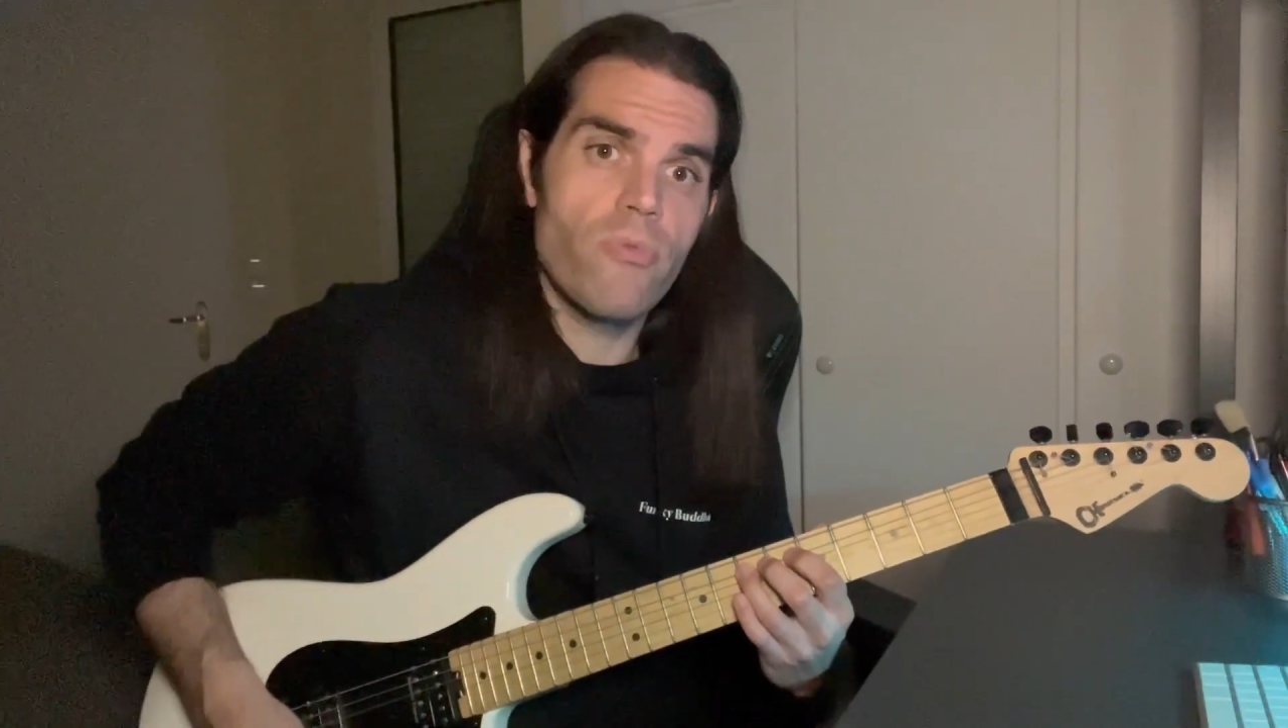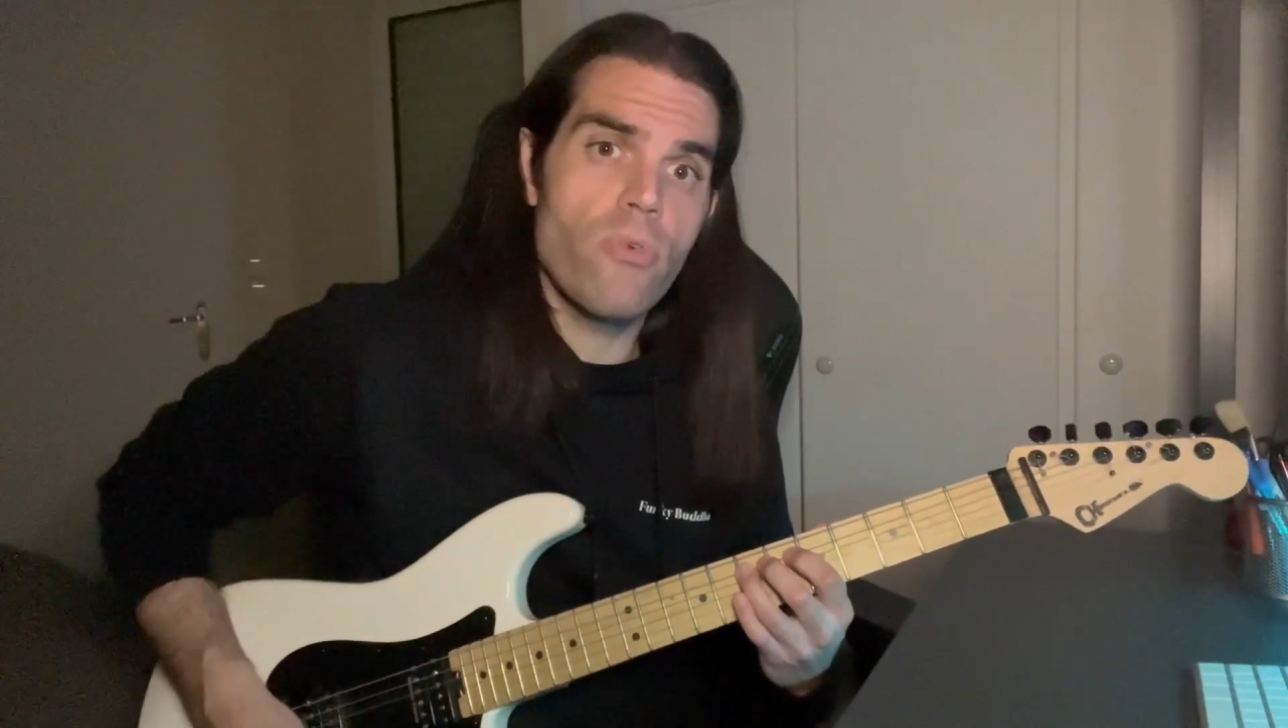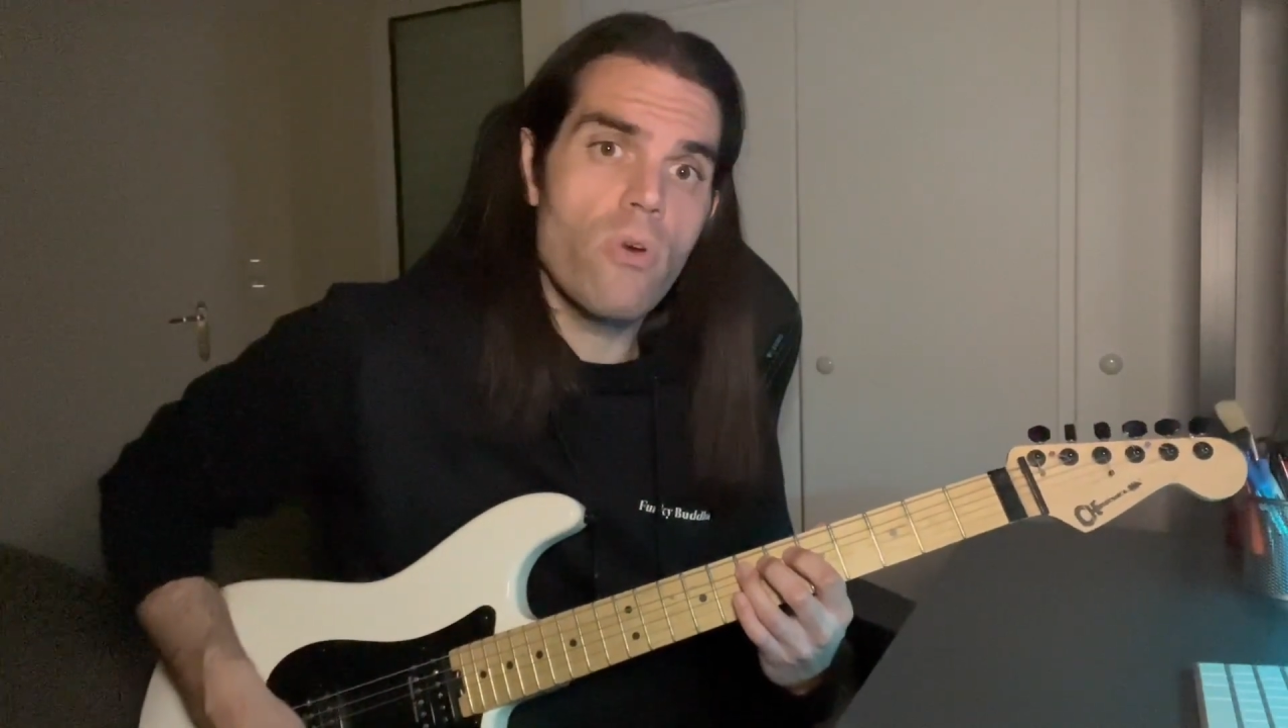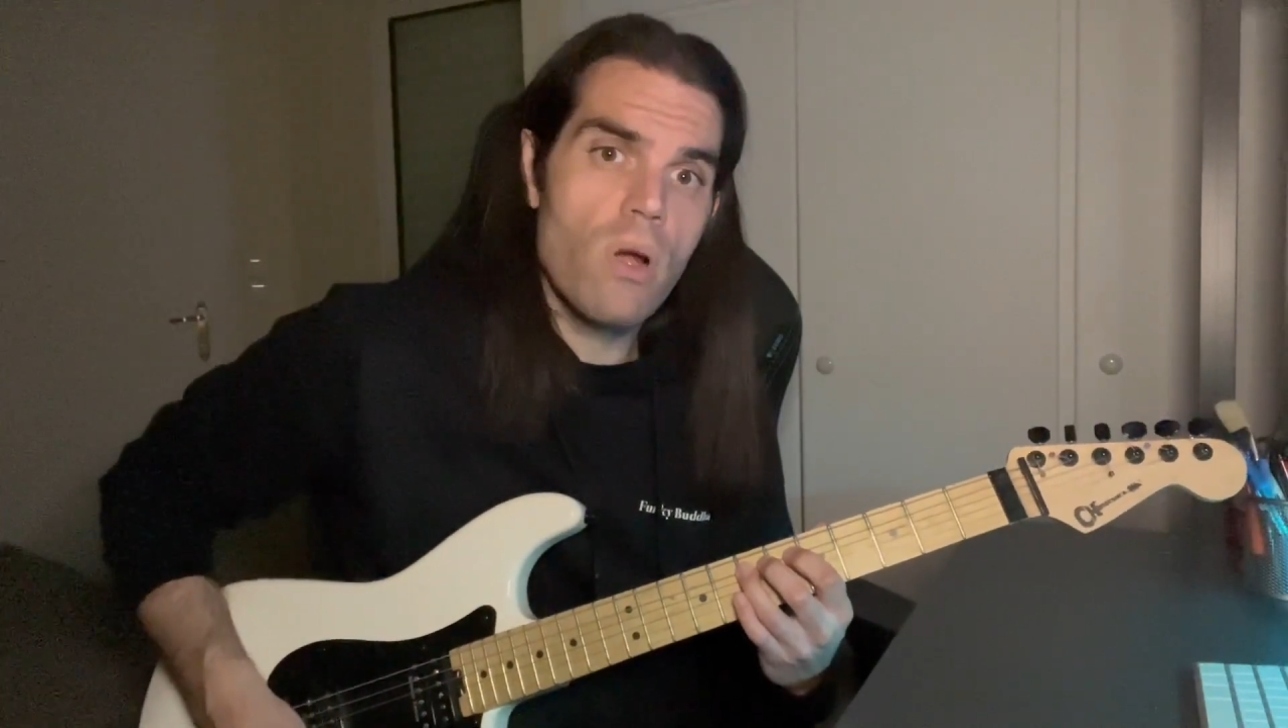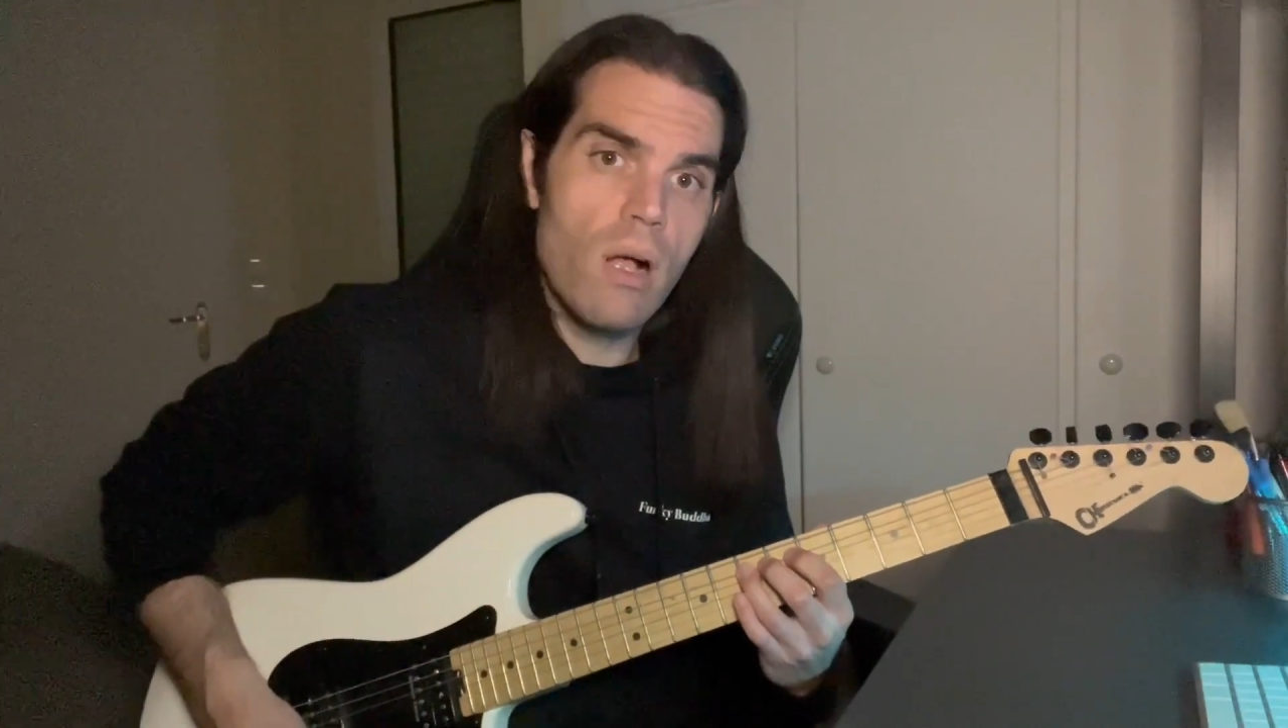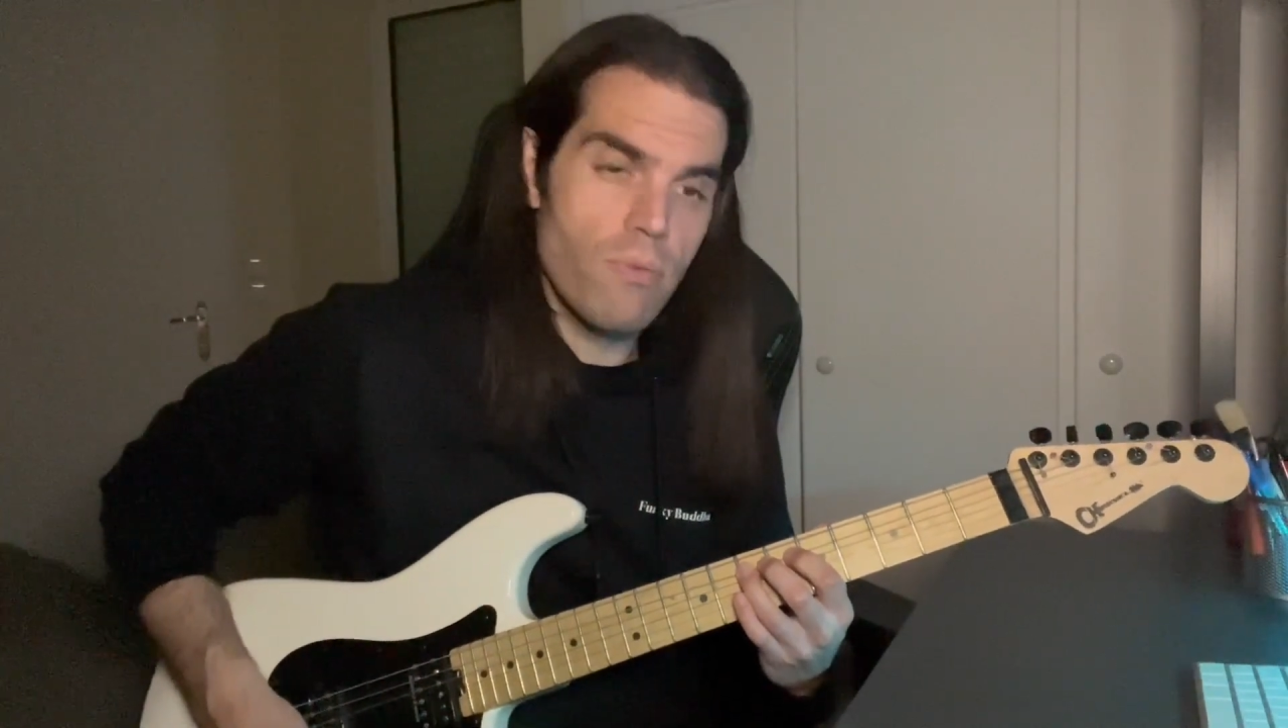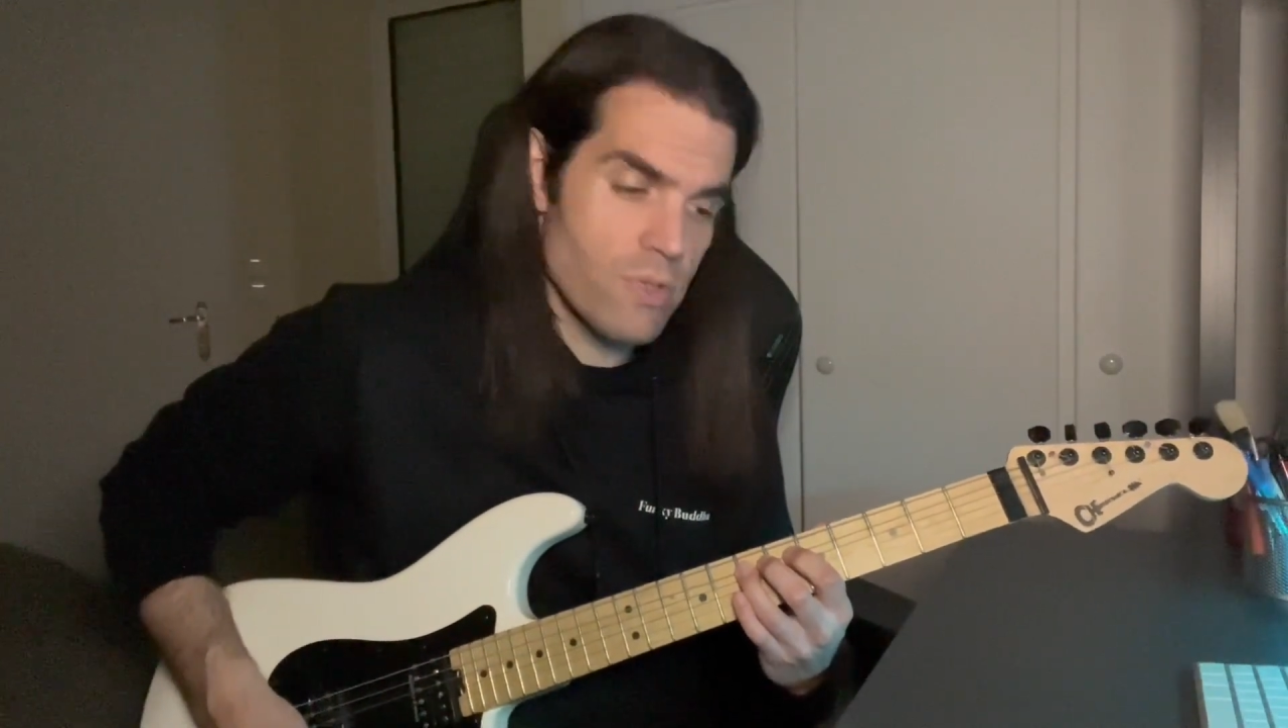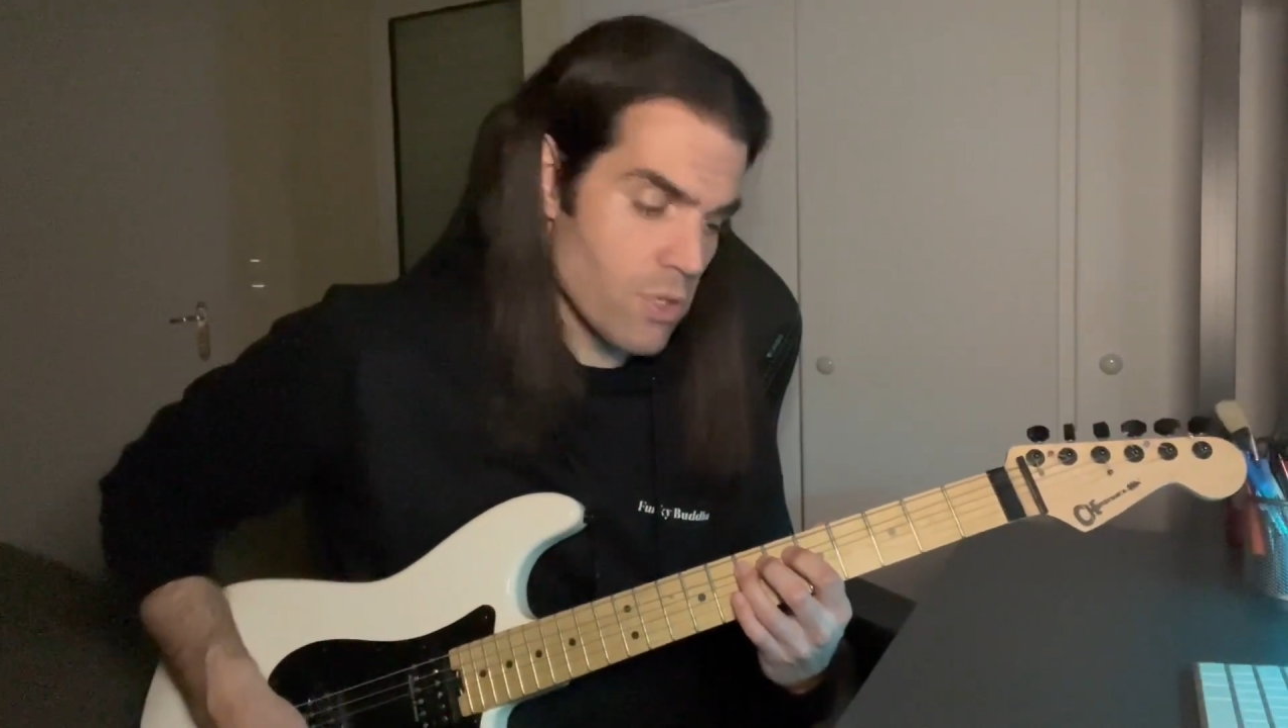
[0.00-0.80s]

4 half